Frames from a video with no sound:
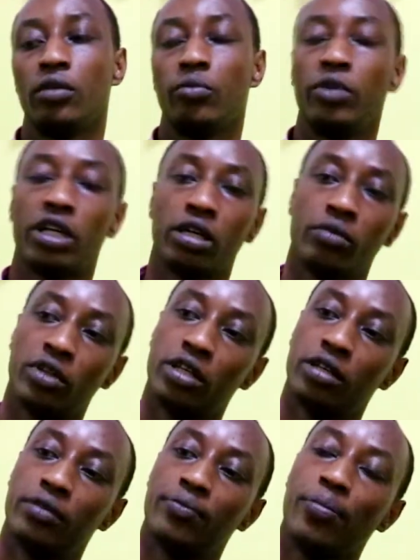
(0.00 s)
became
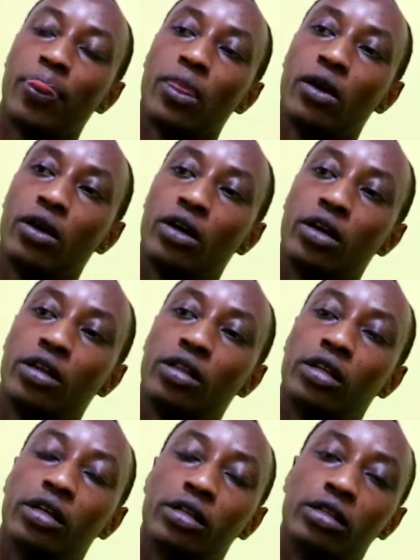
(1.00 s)
the
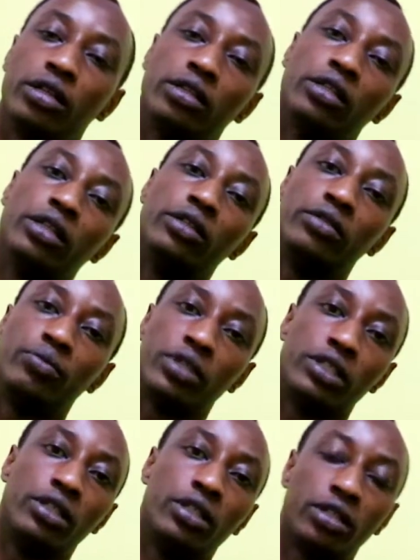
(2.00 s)
the, the, the guild
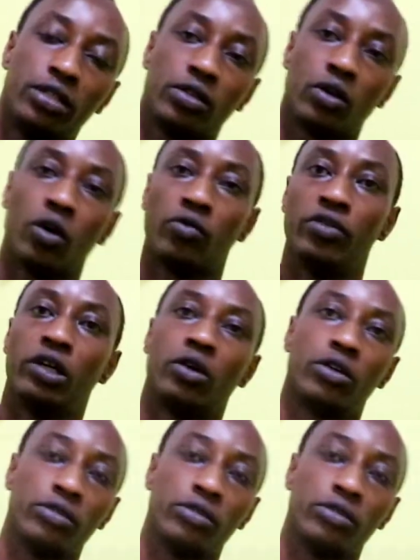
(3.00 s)
president of the whole